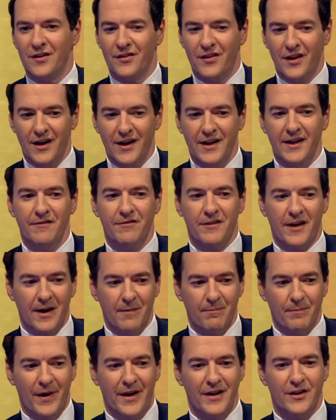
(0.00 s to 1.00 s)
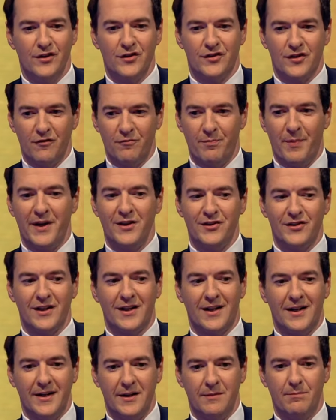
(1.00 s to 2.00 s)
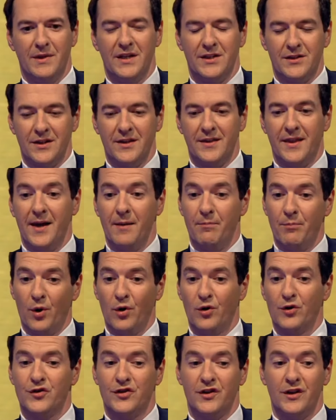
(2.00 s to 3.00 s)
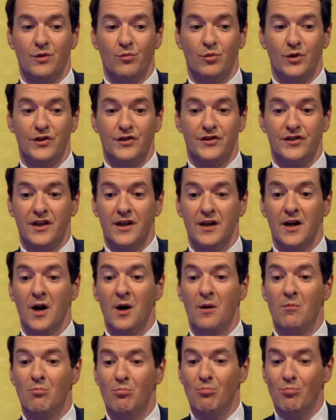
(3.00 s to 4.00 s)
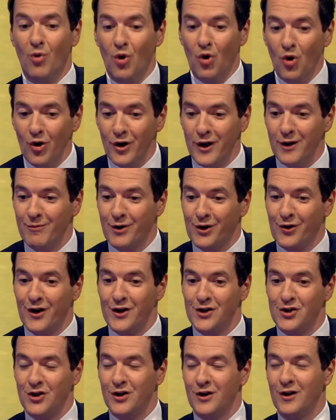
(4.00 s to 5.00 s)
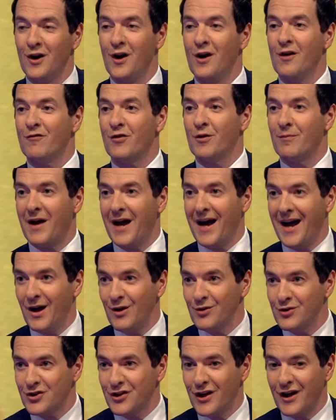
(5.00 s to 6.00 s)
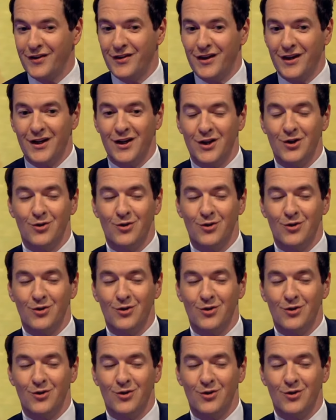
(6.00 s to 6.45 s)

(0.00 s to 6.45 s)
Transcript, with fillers: the Leave campaigners have basically admitted their policy would see more immigration from if, outside the if EU.